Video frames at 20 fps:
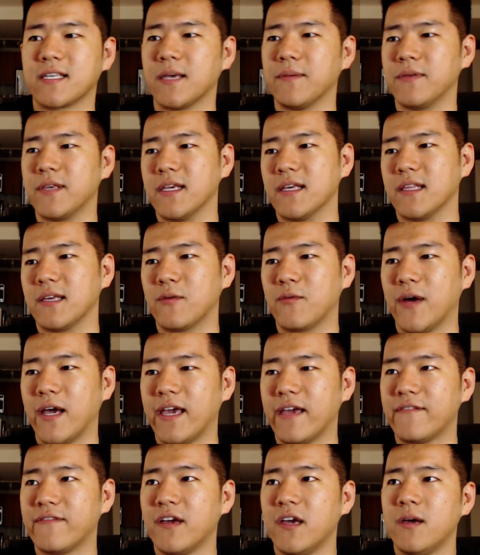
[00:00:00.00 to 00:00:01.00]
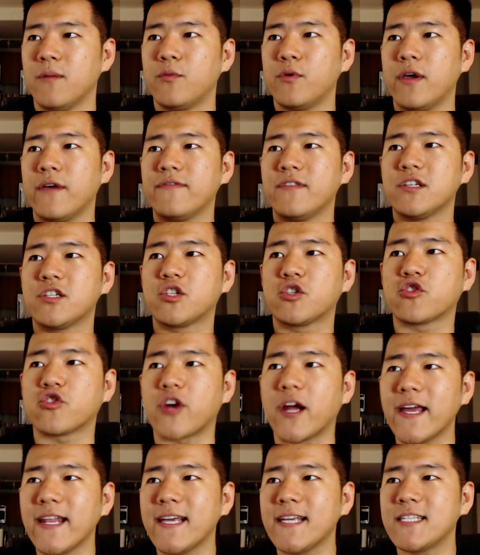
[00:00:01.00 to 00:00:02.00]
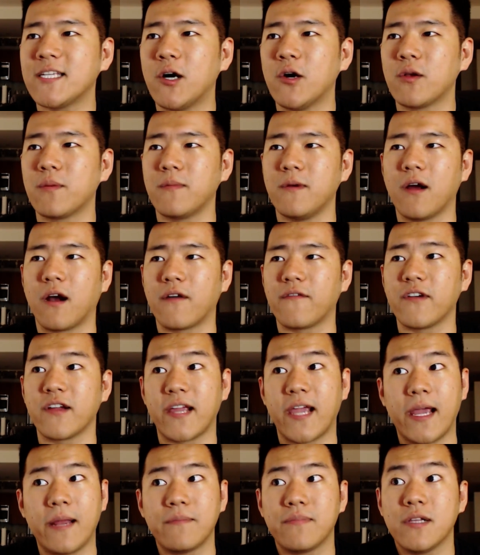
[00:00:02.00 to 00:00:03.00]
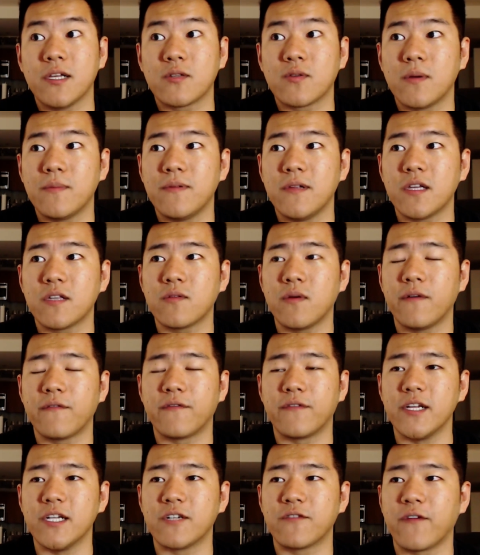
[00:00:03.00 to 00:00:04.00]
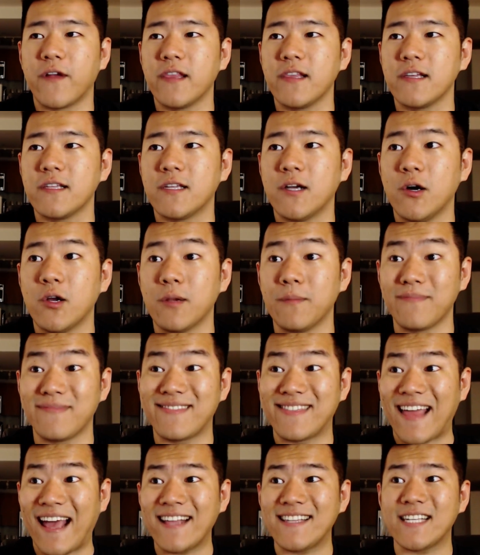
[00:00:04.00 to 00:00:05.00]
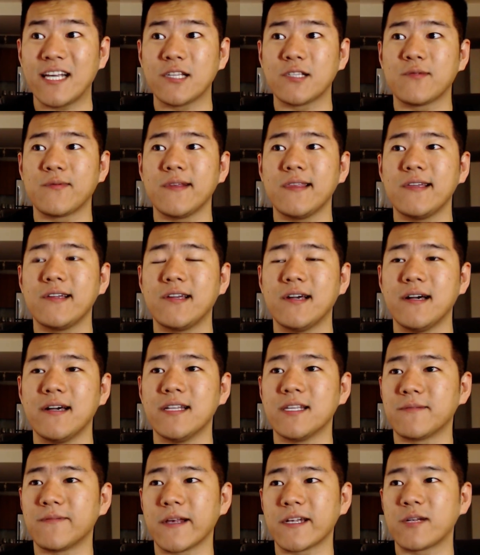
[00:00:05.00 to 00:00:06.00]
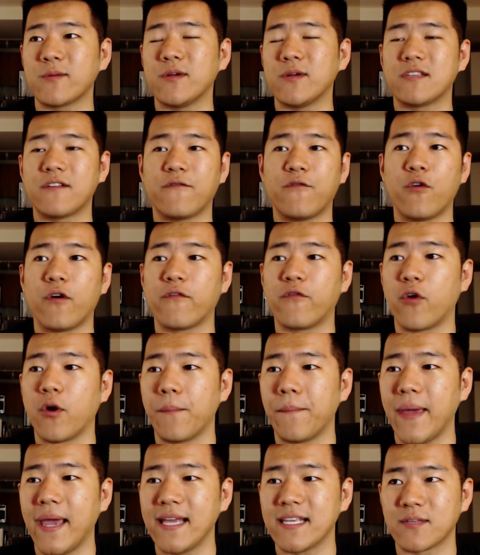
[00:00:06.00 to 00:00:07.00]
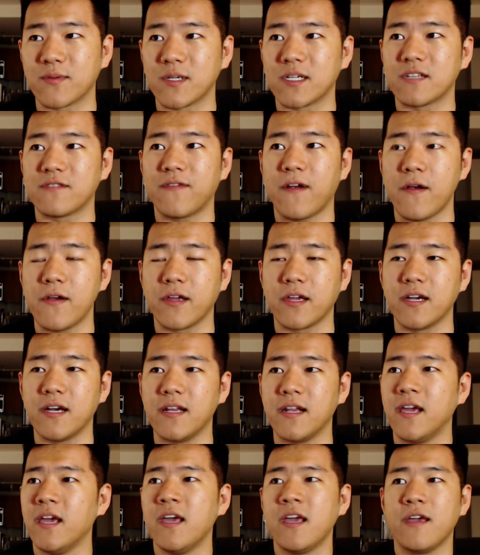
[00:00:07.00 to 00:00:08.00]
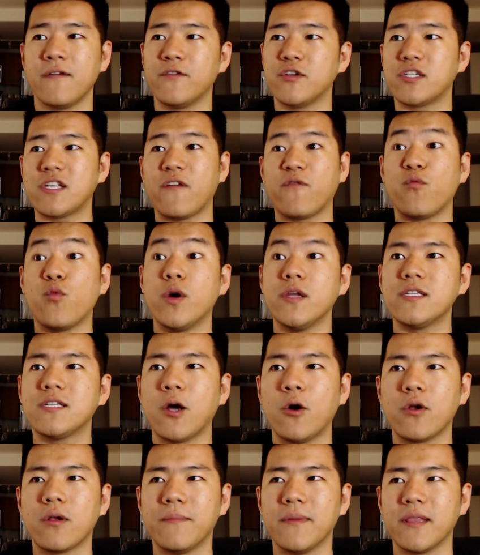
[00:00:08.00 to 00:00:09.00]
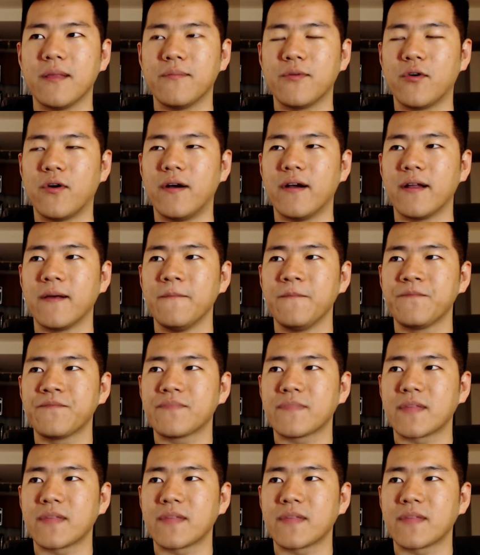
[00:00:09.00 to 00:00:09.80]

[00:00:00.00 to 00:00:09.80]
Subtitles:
skip Healing Wave. But we have this Dry Knight totem card where gain +1/+1 for each friendly totem. That sounds really good, especially when it's a 4/4 base, which is very good. If you just have 1 totem on the board,